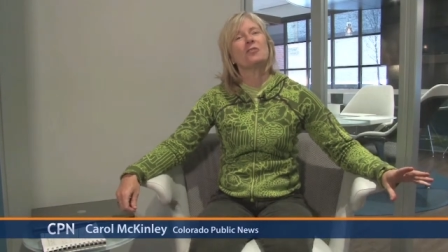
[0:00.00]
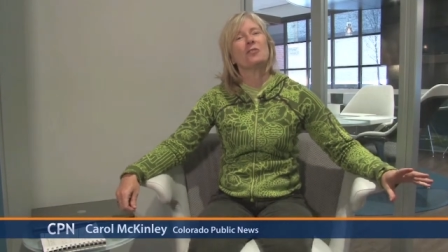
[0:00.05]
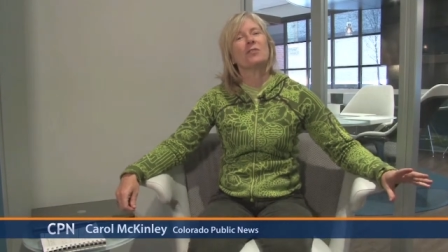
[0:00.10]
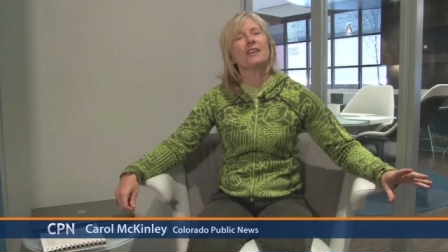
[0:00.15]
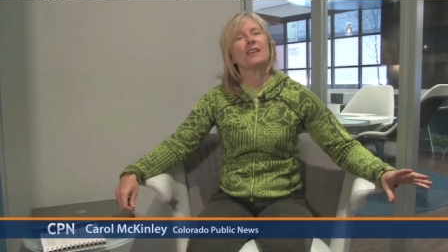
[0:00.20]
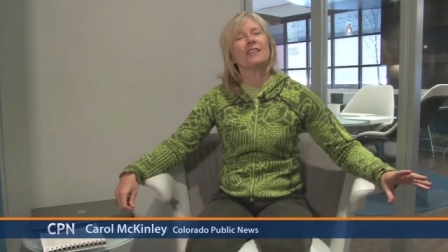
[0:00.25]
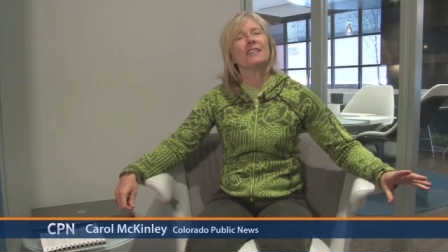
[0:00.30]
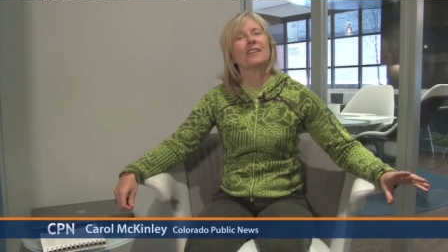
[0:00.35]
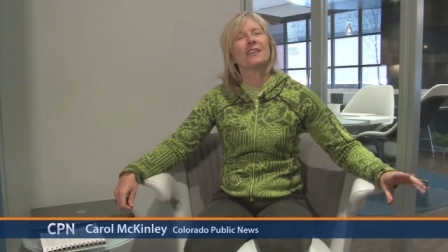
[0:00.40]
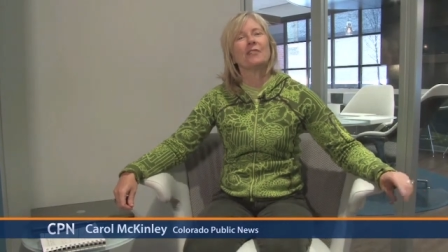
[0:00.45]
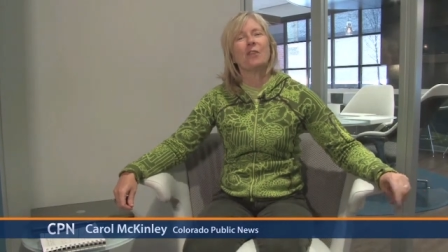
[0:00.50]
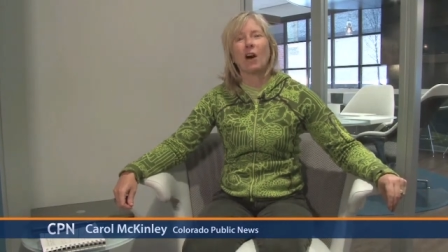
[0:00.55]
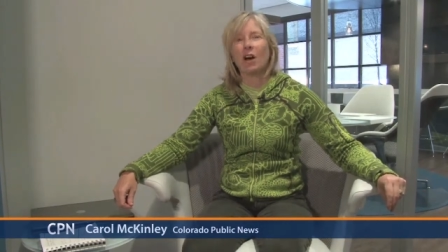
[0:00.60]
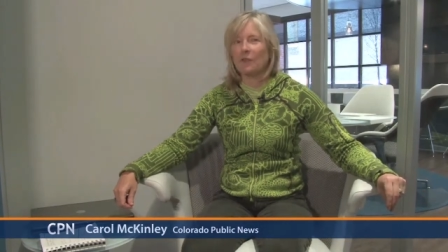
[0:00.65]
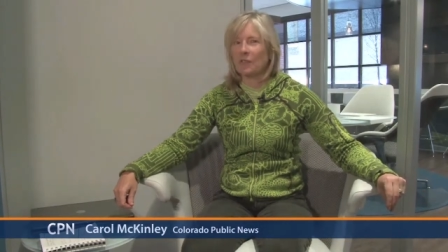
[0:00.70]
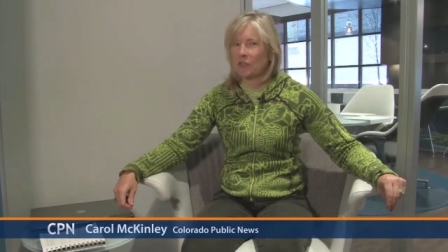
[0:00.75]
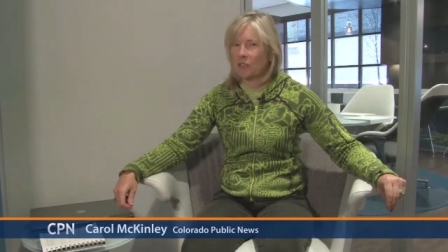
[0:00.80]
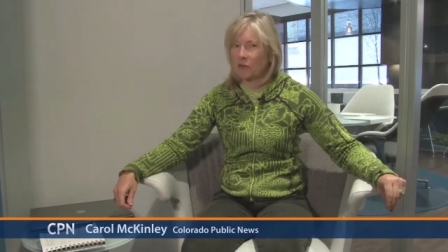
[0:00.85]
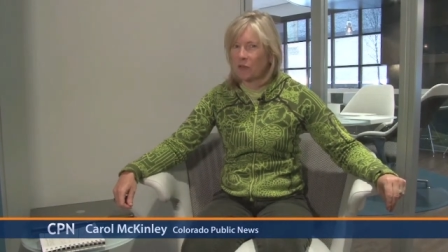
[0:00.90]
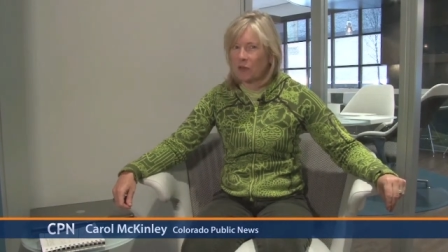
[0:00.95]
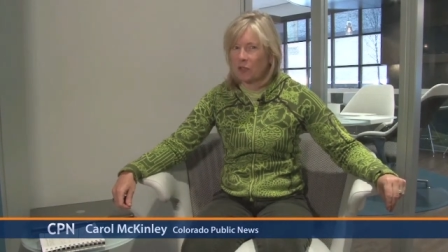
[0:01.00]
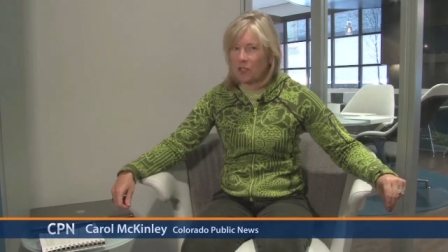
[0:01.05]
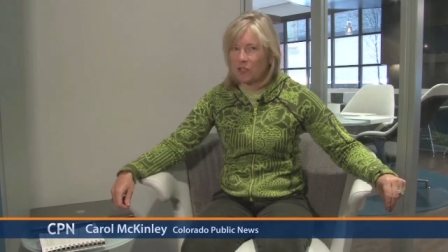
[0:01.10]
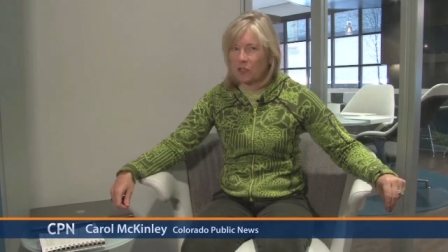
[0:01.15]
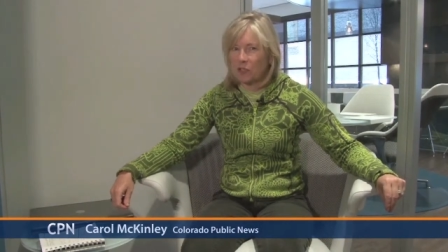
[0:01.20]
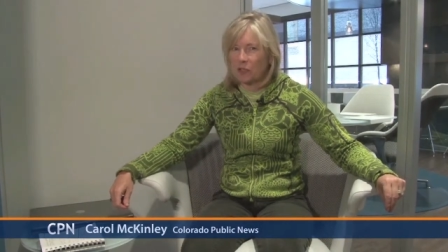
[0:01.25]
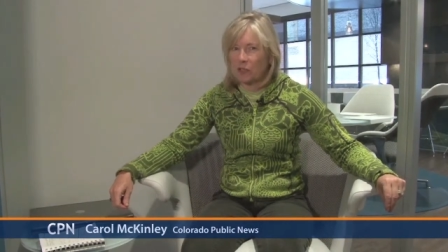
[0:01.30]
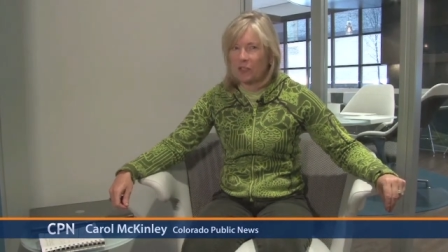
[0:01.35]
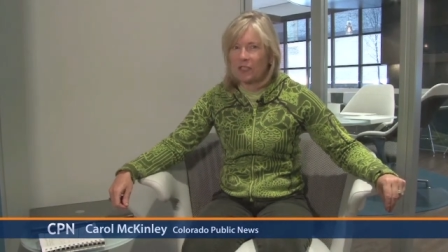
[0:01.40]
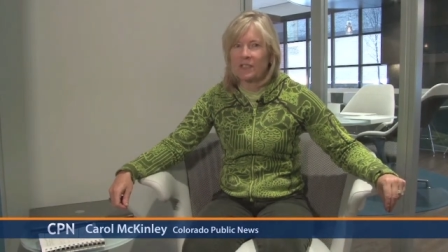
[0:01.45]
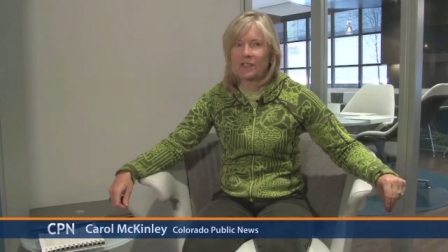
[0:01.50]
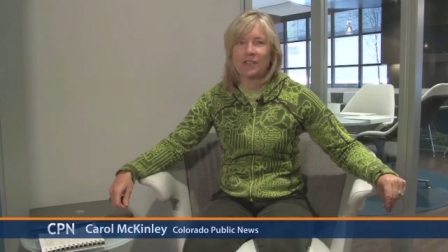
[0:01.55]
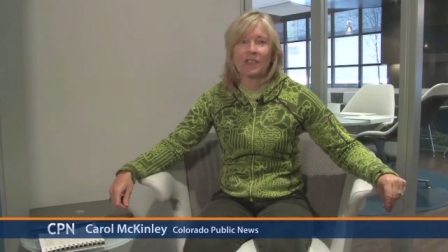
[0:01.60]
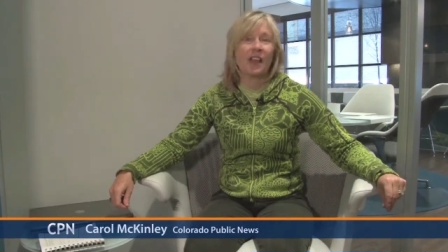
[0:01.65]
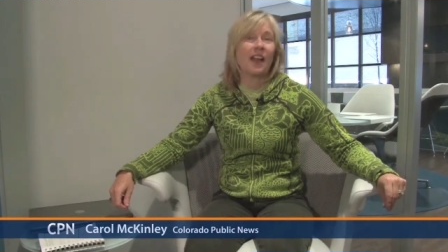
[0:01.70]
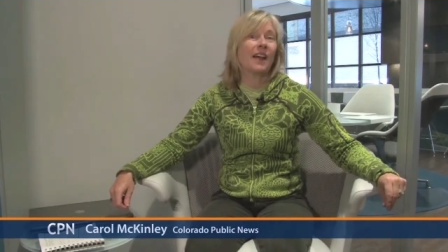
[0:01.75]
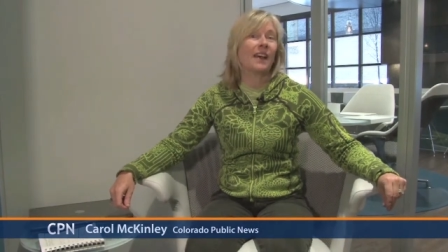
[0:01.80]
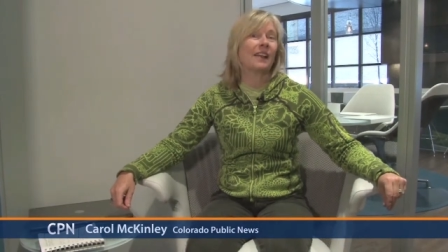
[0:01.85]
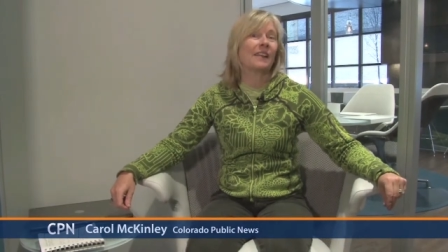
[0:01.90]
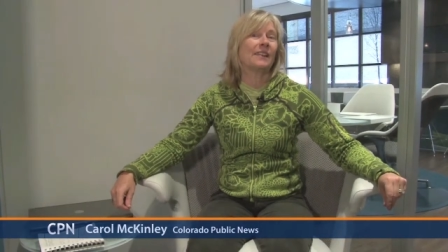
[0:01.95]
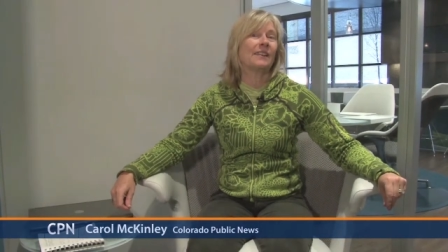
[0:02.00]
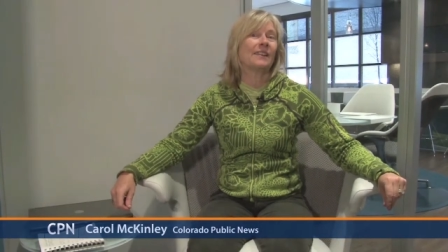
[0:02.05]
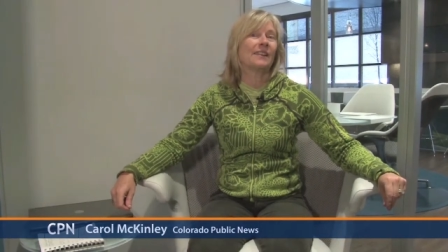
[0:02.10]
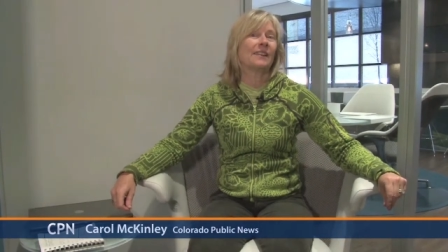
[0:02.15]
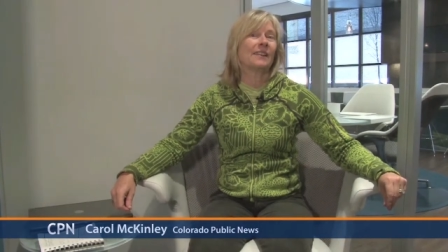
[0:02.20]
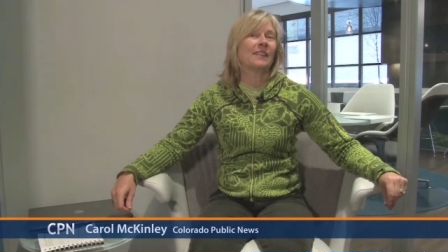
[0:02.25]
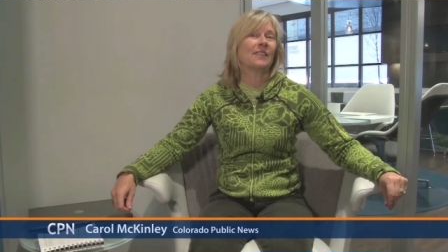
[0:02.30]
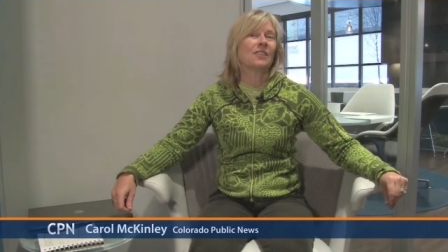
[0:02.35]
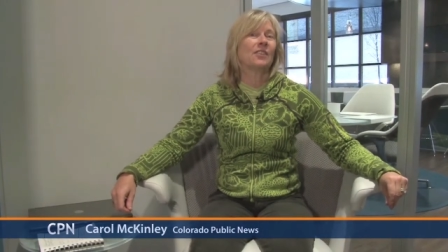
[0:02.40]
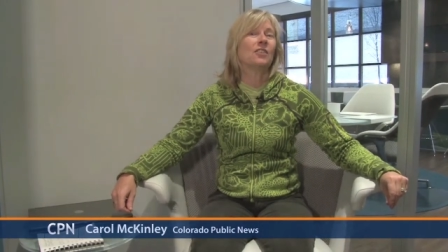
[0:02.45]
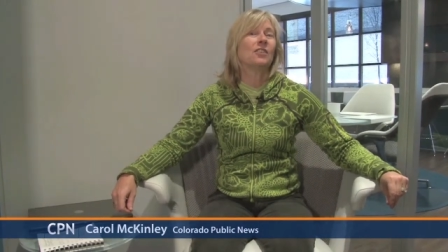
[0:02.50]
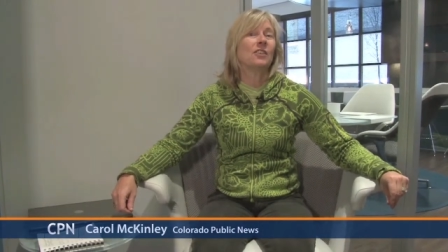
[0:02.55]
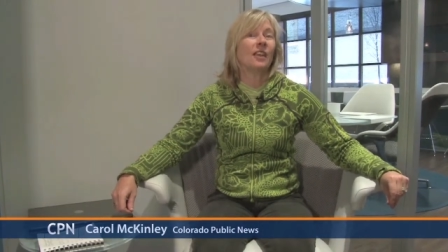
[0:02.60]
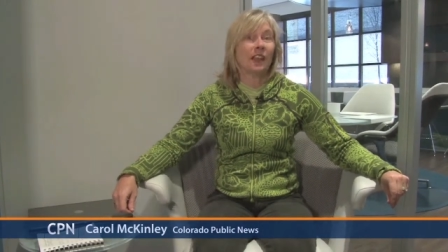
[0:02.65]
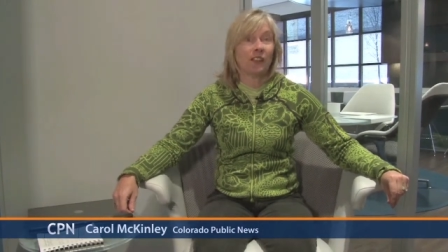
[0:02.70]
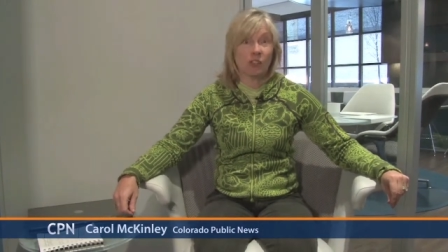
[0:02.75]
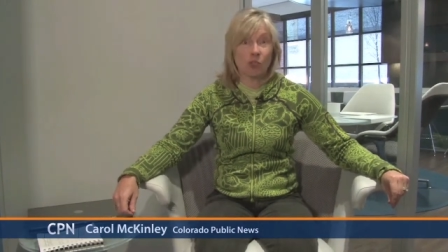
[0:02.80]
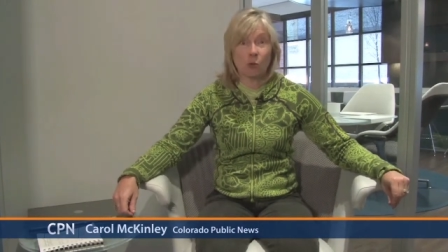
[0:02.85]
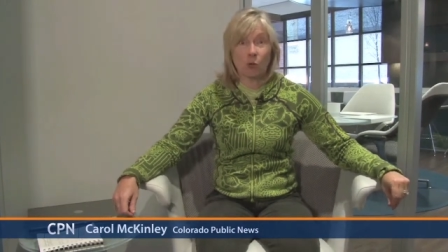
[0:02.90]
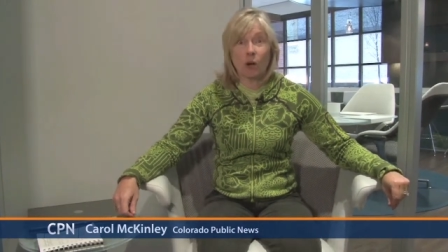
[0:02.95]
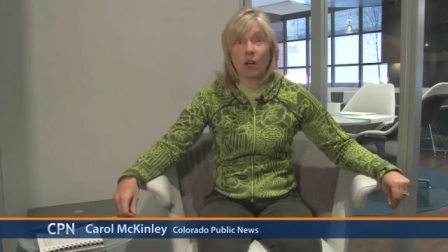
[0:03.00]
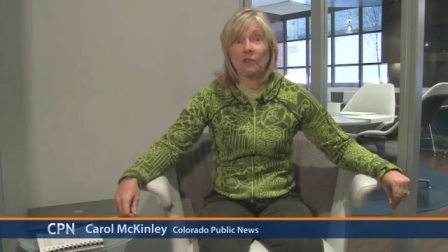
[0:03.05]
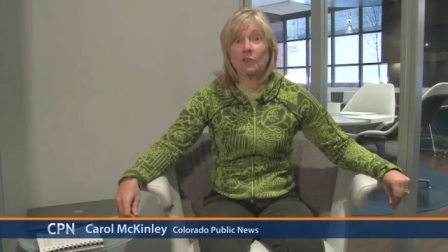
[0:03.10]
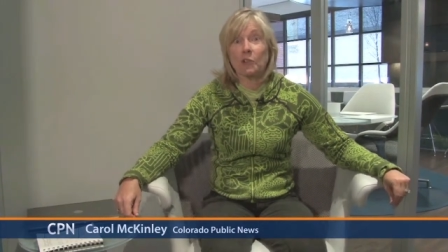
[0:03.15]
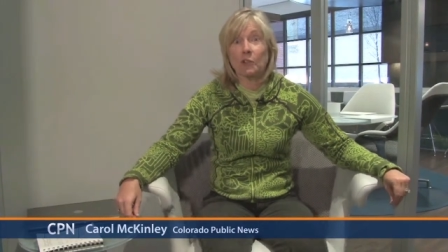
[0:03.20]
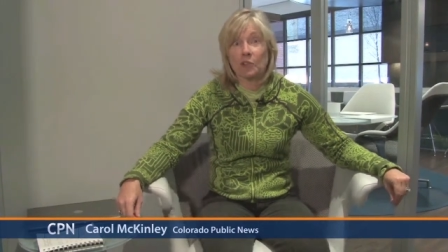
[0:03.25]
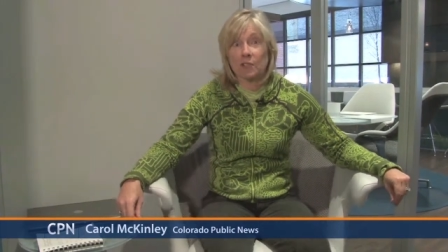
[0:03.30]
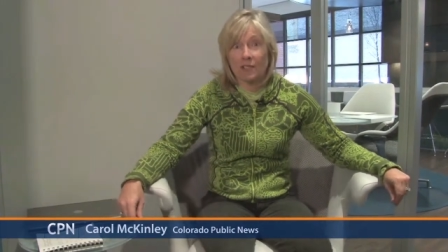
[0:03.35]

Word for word: trend of office furniture designed to get you off your